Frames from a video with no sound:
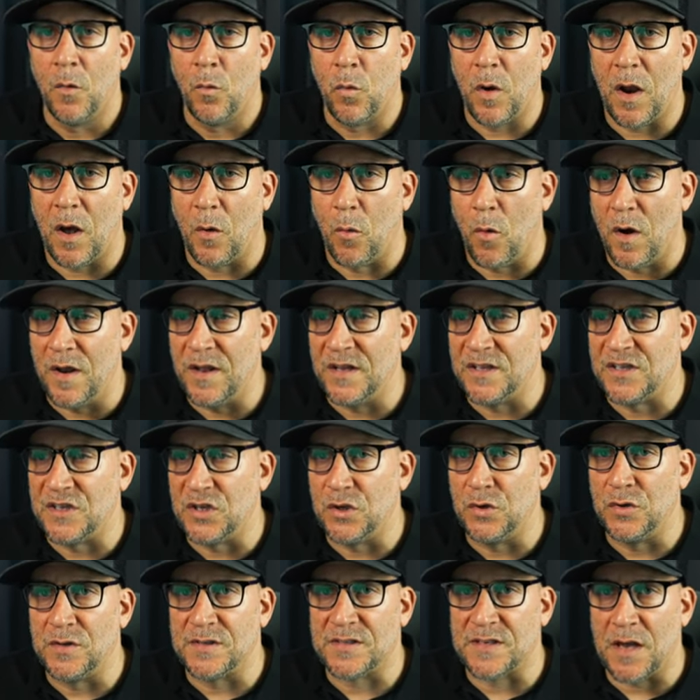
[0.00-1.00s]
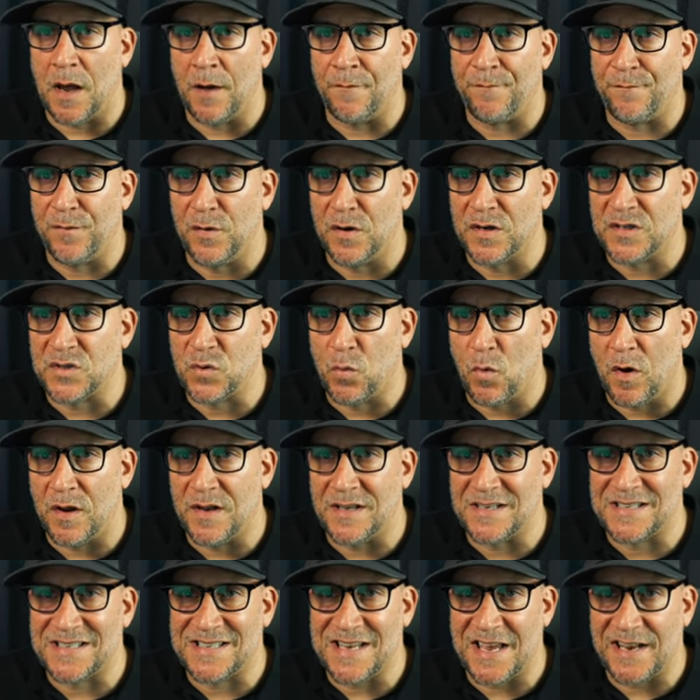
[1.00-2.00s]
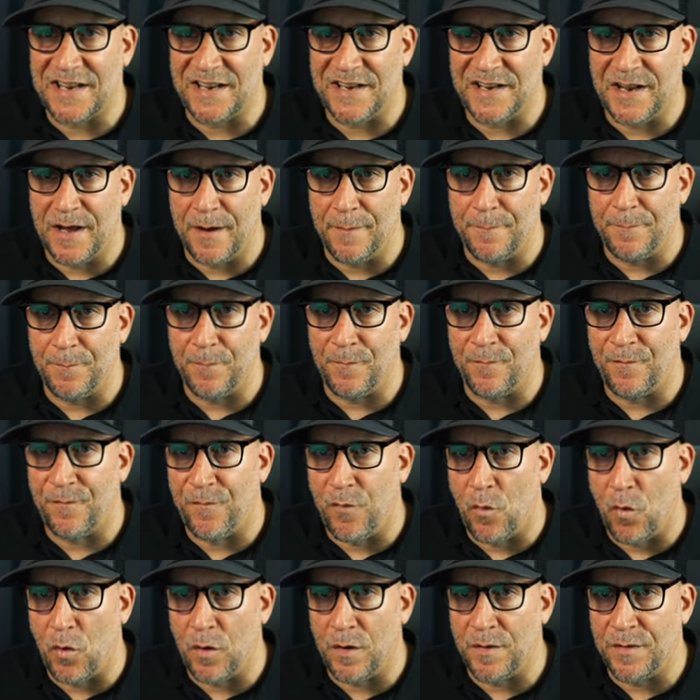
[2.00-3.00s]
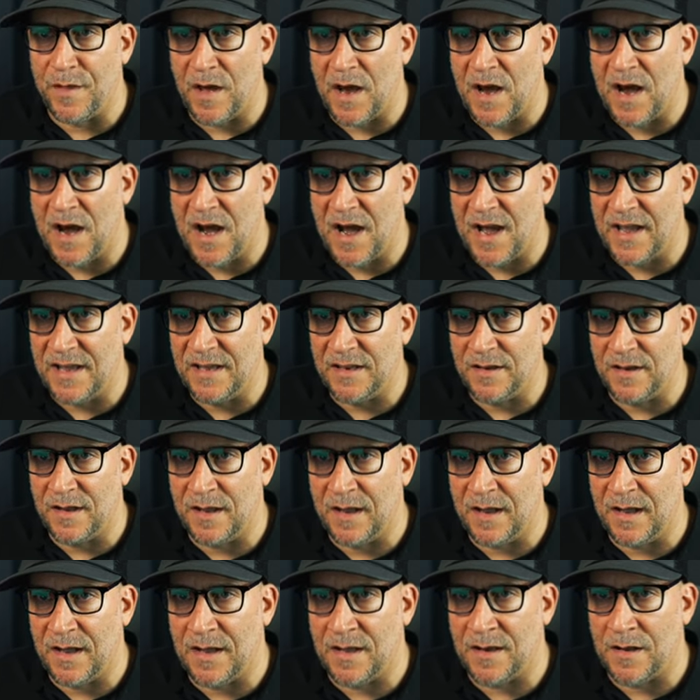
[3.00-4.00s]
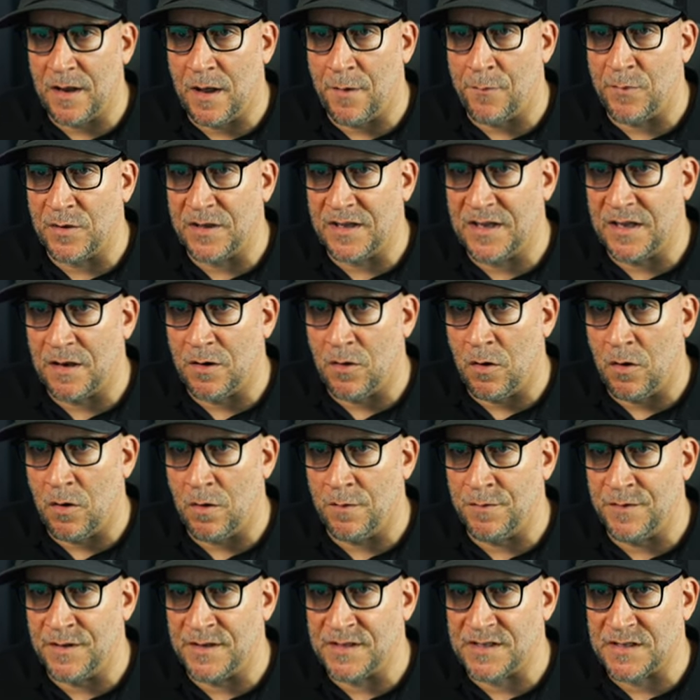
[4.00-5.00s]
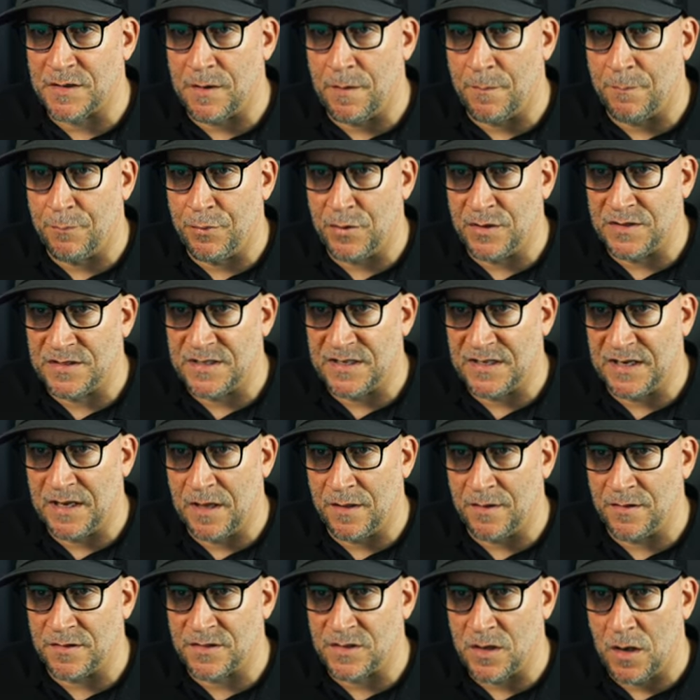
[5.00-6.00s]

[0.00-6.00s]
What I want to do is I first want to set it up for the height, and I'm going to get all this put together.